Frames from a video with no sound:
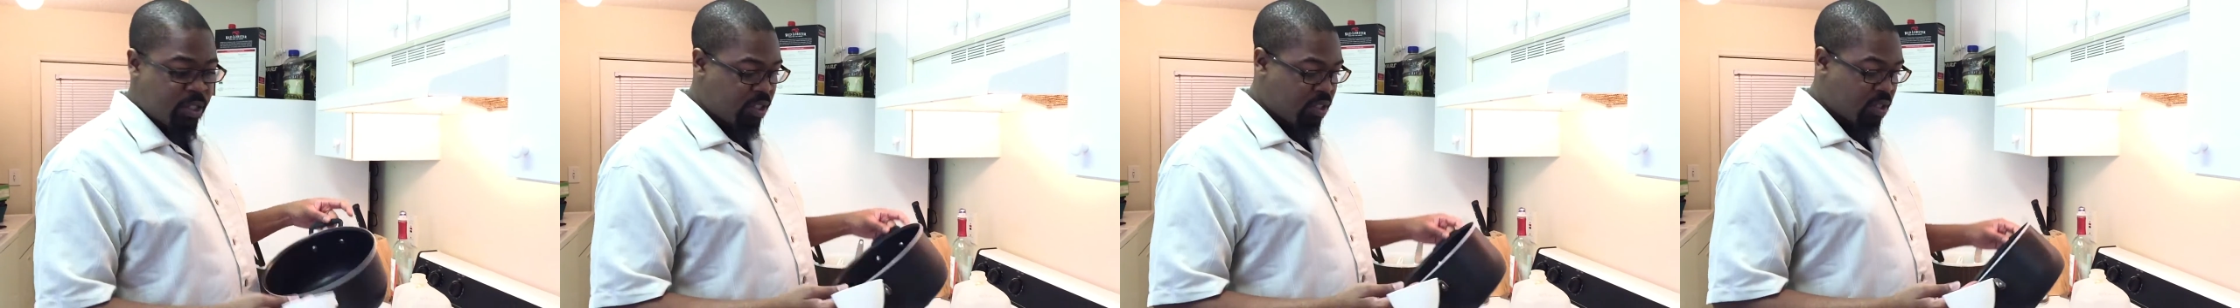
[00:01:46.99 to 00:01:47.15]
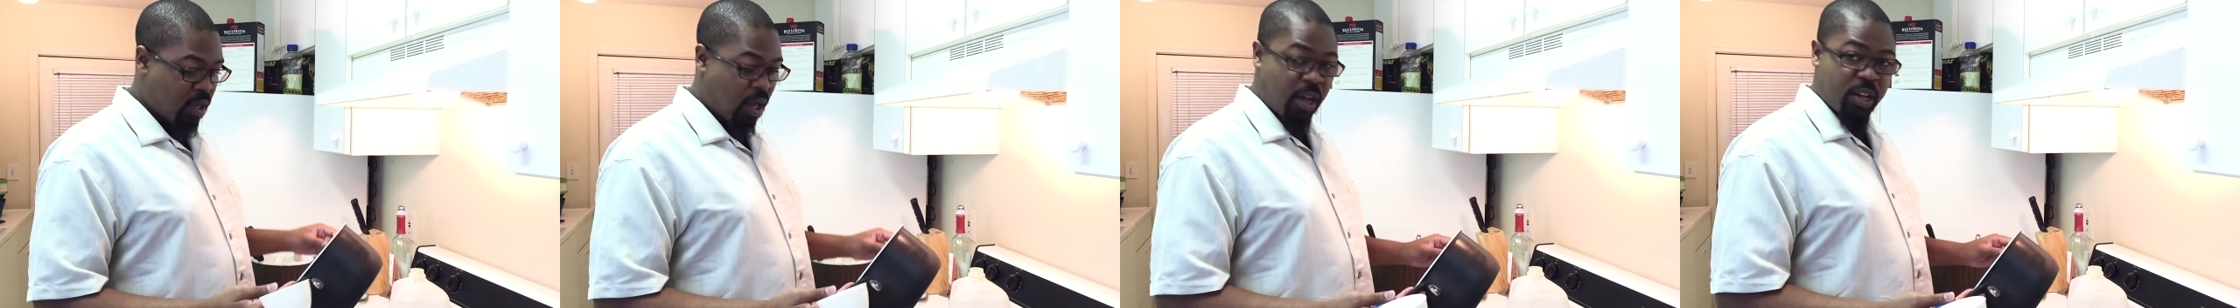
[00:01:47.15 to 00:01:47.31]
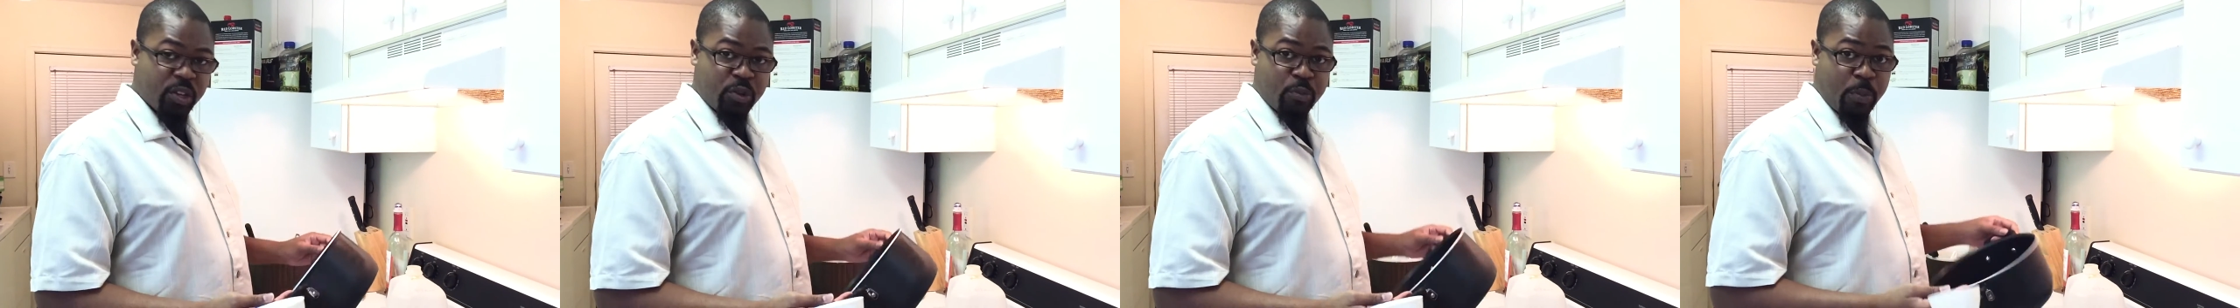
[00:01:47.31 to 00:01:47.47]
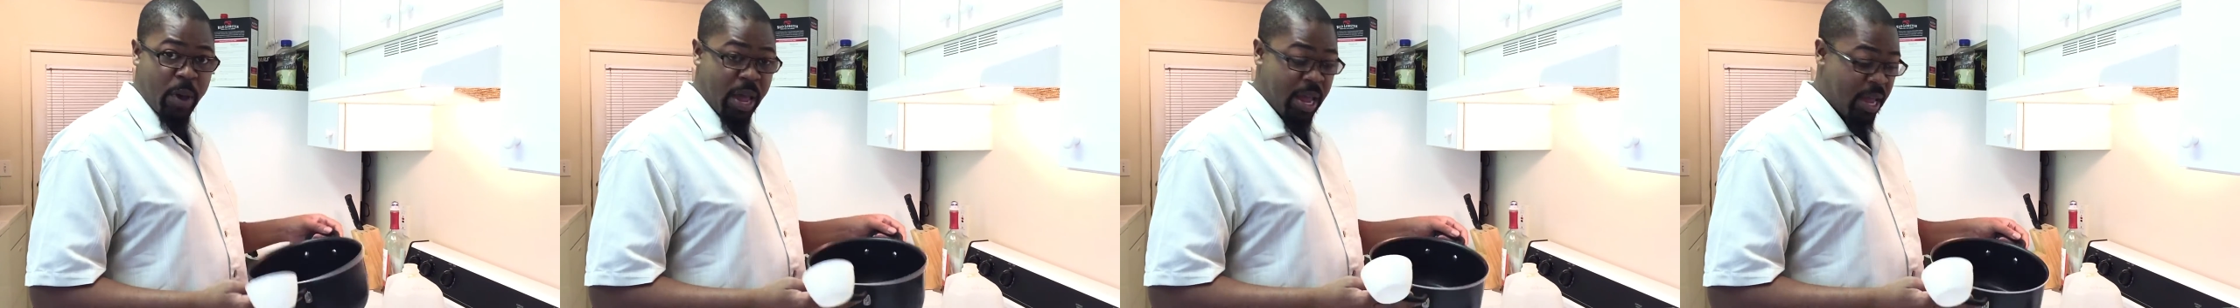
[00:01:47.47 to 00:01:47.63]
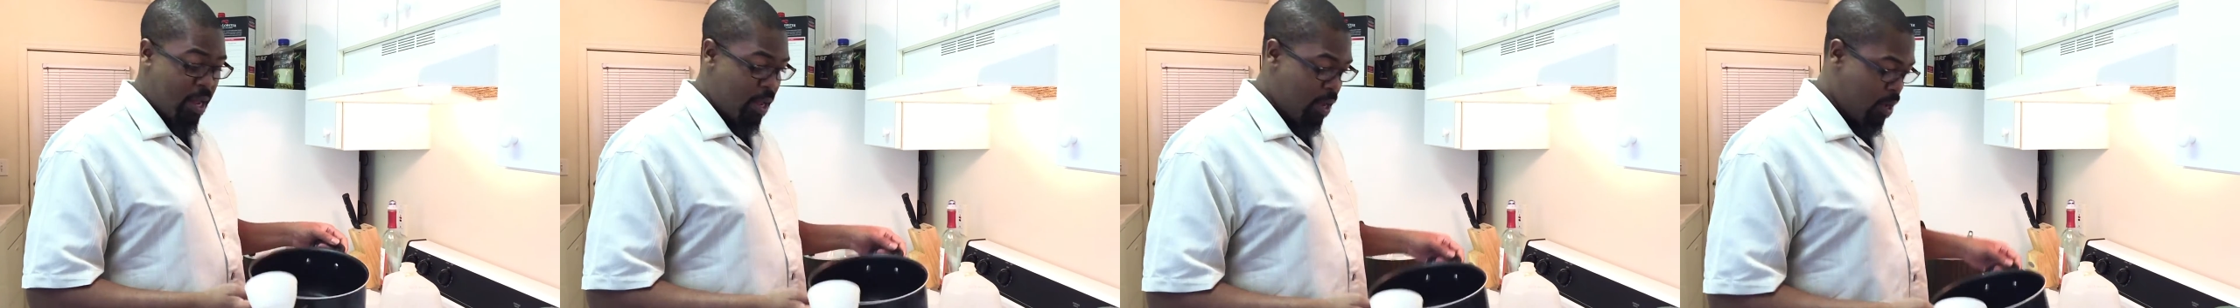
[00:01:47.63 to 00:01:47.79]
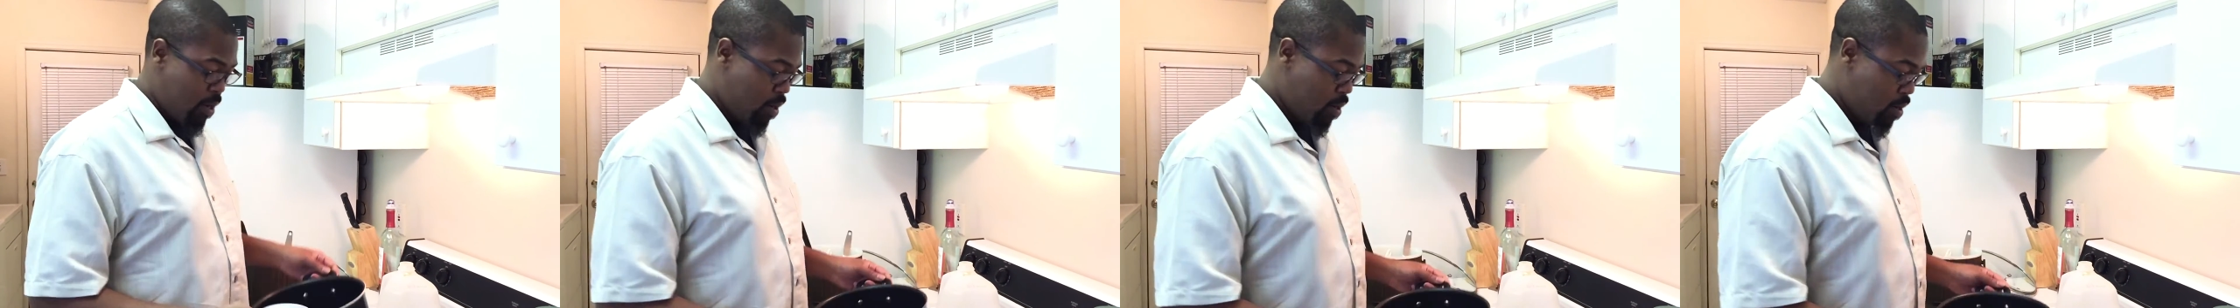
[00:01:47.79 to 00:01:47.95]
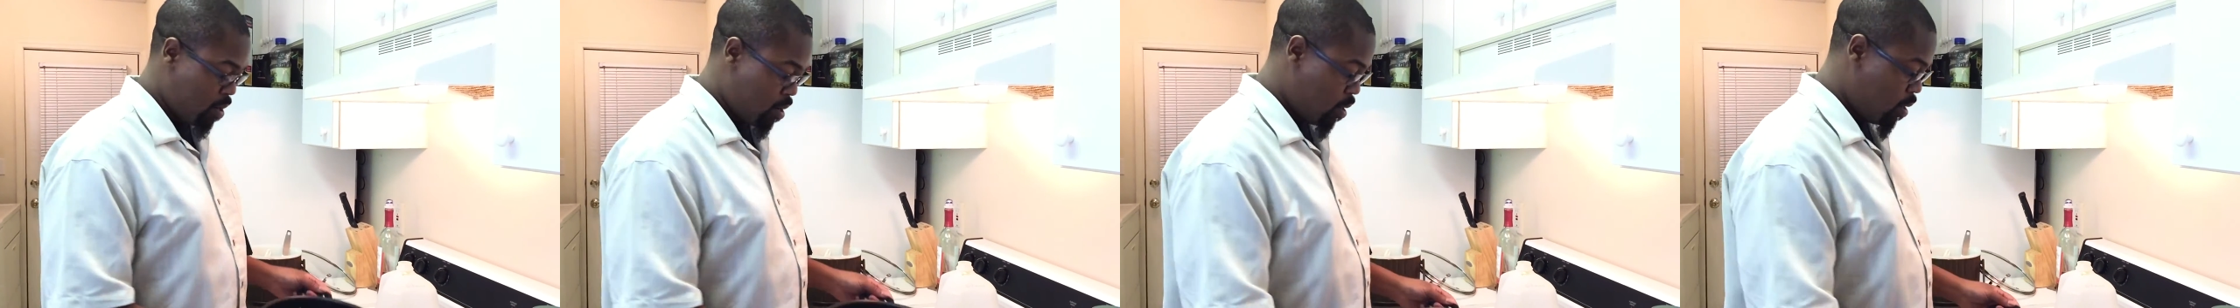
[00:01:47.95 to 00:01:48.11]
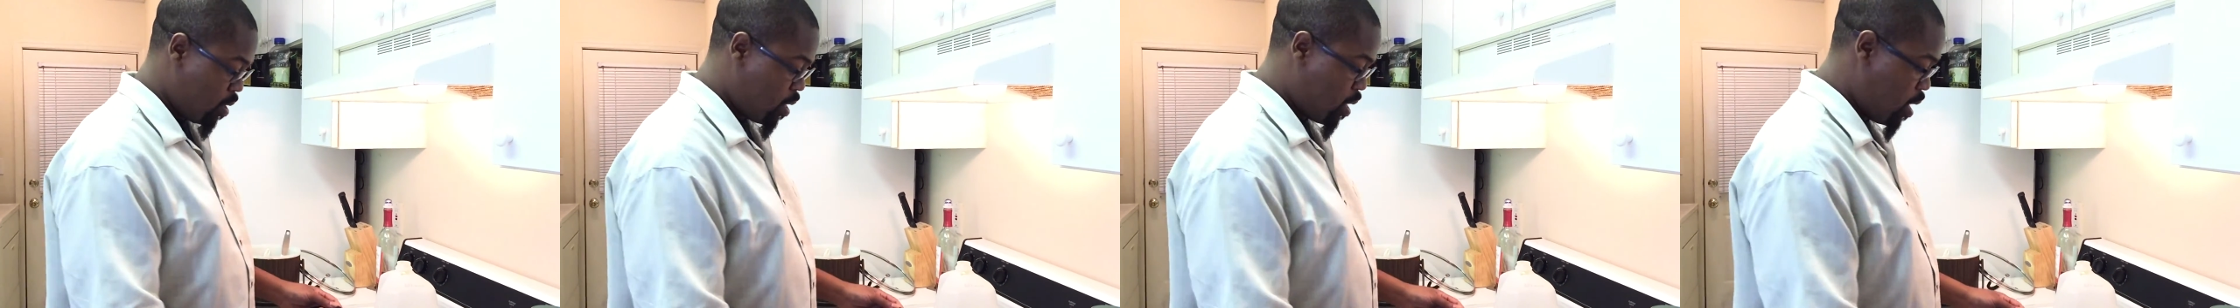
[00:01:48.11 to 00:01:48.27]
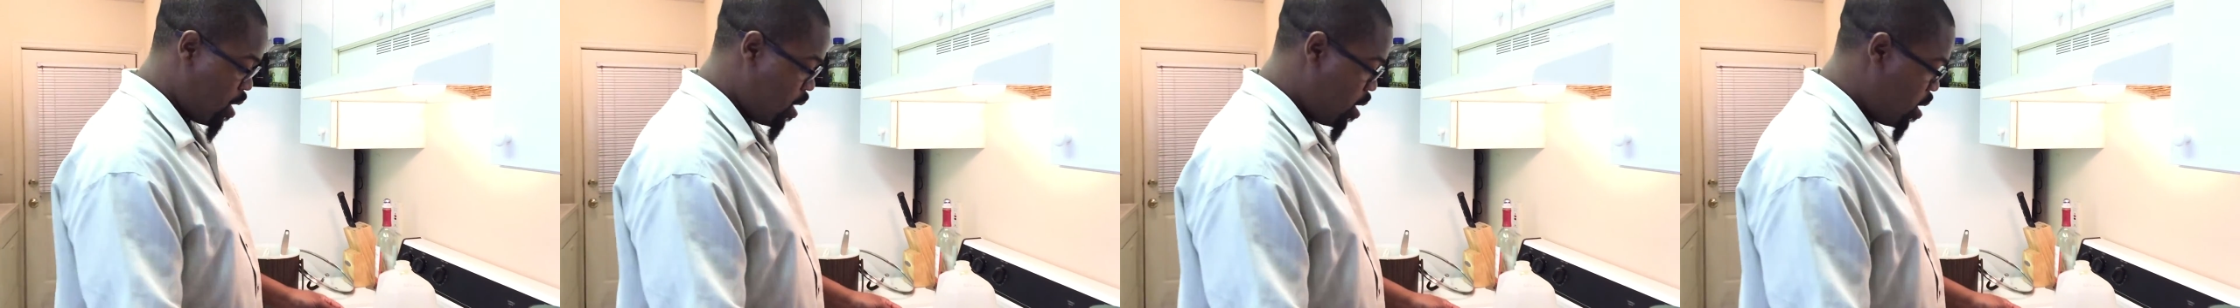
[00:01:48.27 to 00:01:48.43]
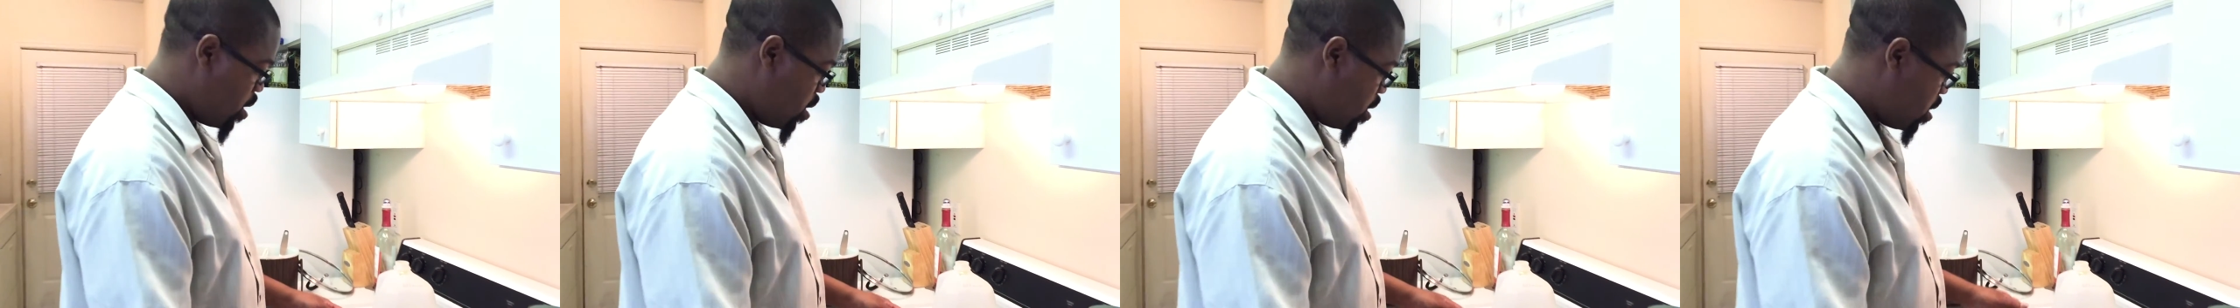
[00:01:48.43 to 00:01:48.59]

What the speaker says: saucepan. Okay?